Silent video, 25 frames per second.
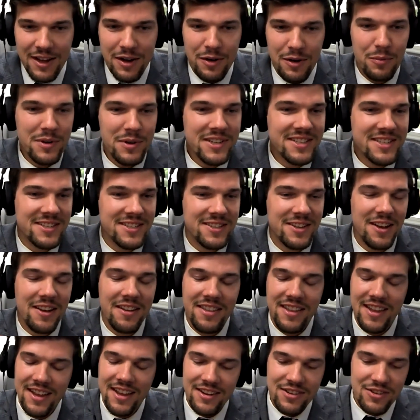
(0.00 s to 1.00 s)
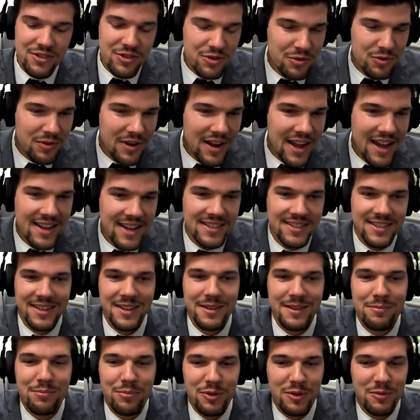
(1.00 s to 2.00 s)
We saw that drastic
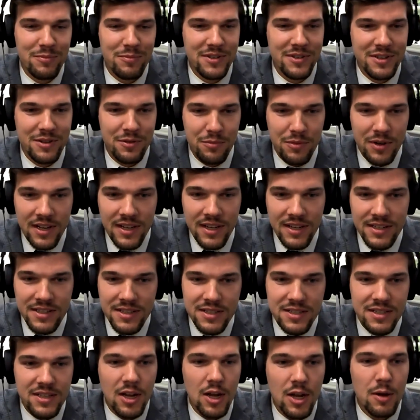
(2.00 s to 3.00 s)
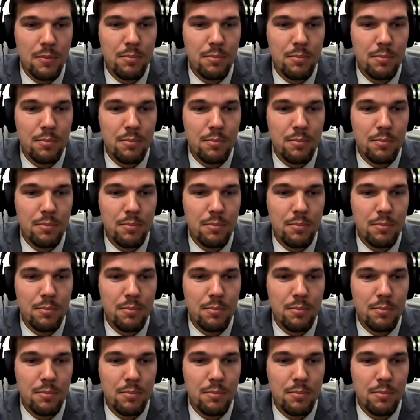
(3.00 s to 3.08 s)
improvement to rates